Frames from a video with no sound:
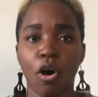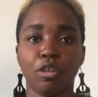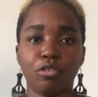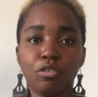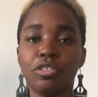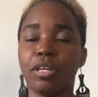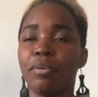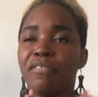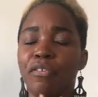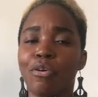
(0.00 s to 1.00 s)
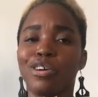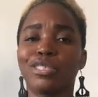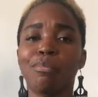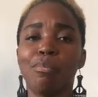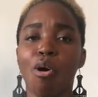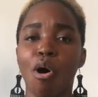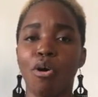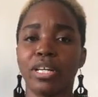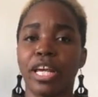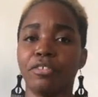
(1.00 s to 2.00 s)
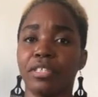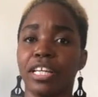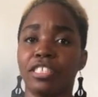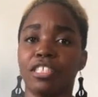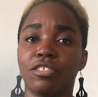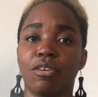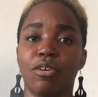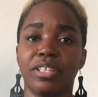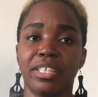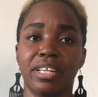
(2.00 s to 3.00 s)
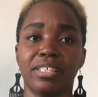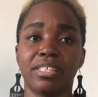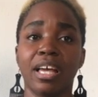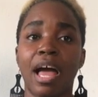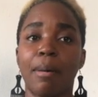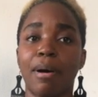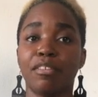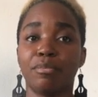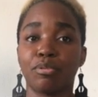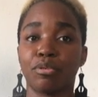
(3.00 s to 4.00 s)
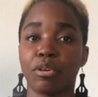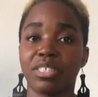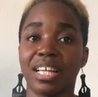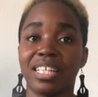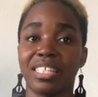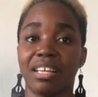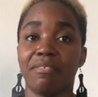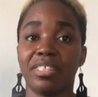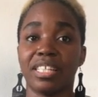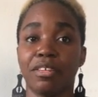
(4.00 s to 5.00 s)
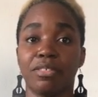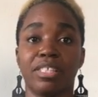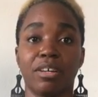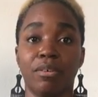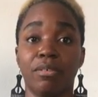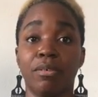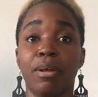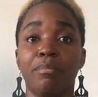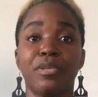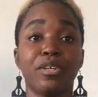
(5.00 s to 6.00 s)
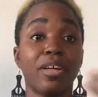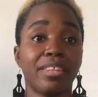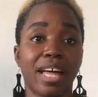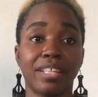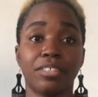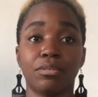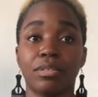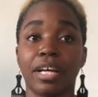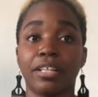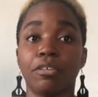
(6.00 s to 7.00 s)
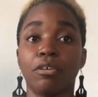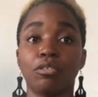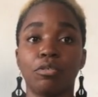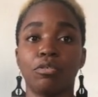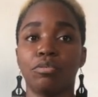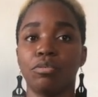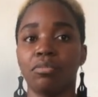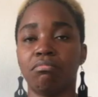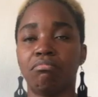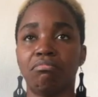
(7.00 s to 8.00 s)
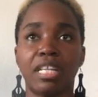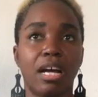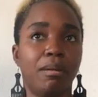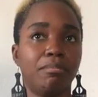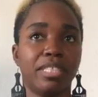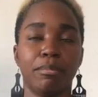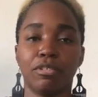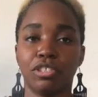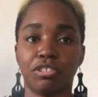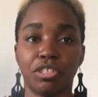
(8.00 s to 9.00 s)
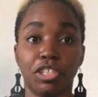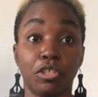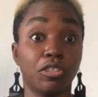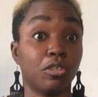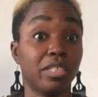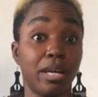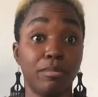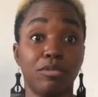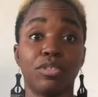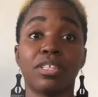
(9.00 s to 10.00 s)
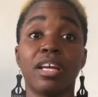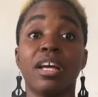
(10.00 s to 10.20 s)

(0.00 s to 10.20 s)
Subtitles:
On Tuesday, we focus more on educating your audience about the products and service that you sell. Beyond that, you can also do demonstrations or demos.